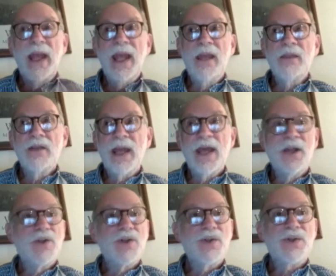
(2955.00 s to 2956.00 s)
and the
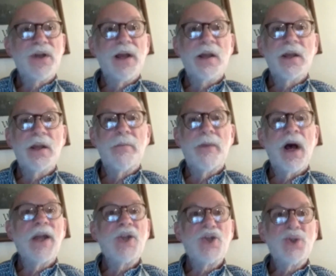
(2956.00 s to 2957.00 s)
editors are not going to
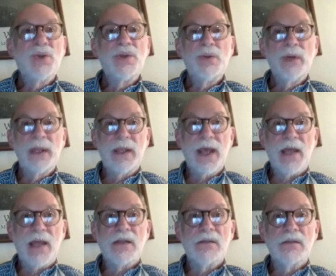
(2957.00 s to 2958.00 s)
mind you doing
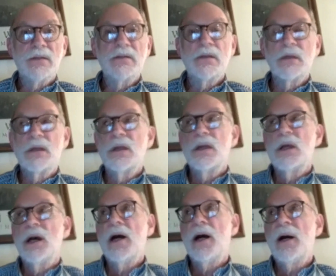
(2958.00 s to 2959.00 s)
that.
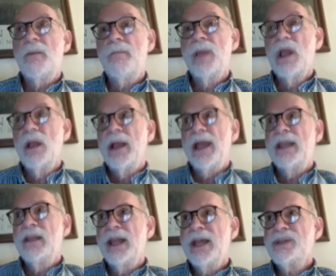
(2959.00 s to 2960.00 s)

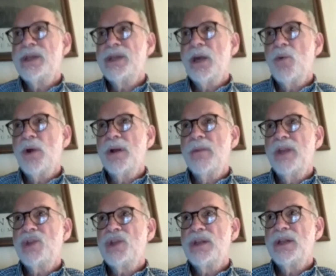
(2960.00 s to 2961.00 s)
And the last thing I wanted to
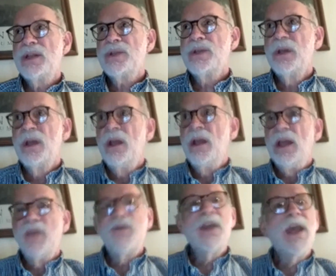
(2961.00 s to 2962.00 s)
mention is,
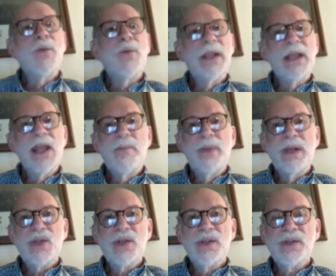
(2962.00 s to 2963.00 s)
if you get really
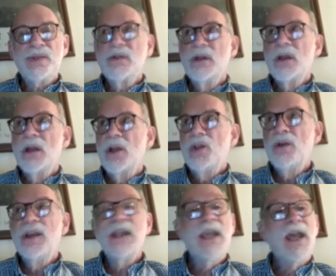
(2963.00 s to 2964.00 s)
ambitious,
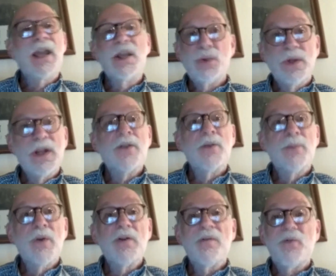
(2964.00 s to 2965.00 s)
you can get into another
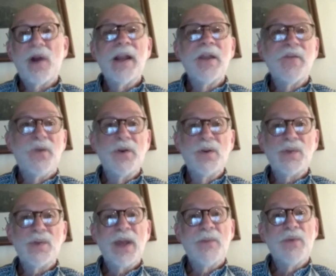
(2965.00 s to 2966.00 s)
mode of writing for a
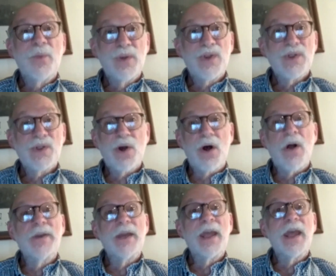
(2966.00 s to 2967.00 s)
newspaper, which is
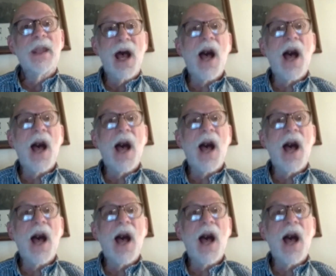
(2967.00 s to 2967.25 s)
called an